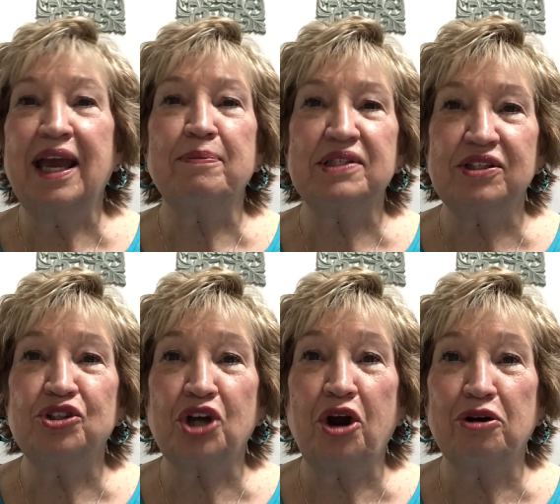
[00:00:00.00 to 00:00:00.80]
kept us in
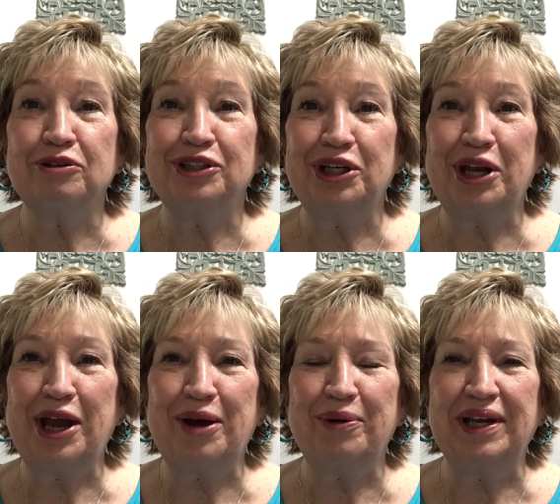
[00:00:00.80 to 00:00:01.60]
church, you
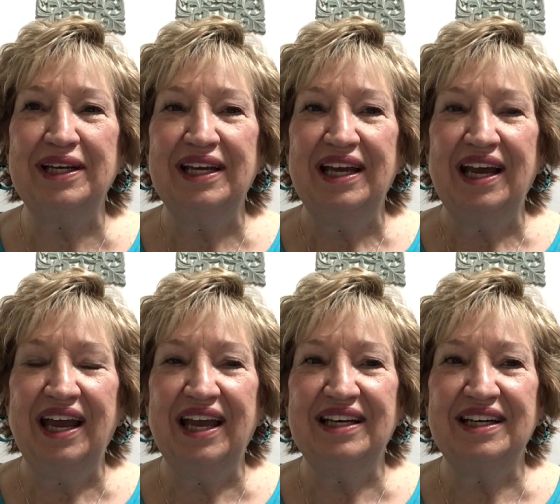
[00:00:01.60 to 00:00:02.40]
know, and
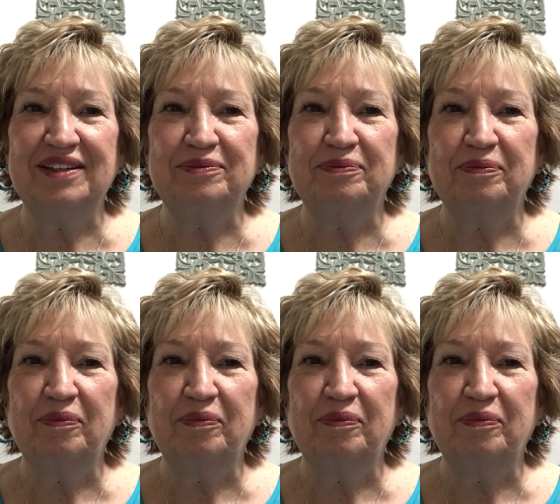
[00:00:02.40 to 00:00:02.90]
and um,